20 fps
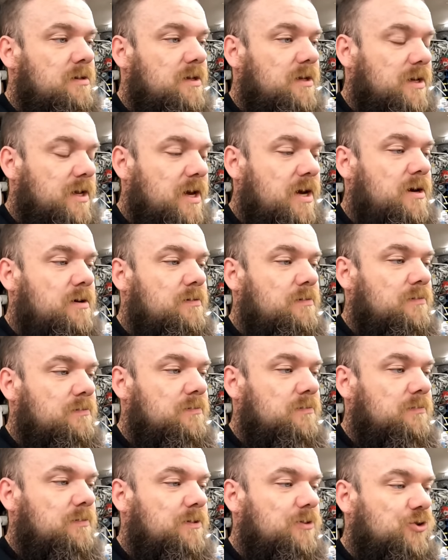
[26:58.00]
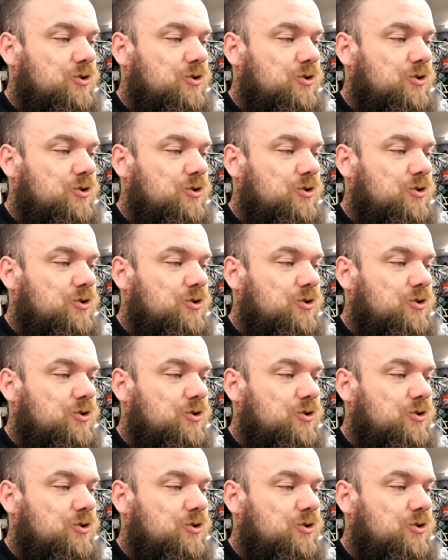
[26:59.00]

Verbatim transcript: That cowl is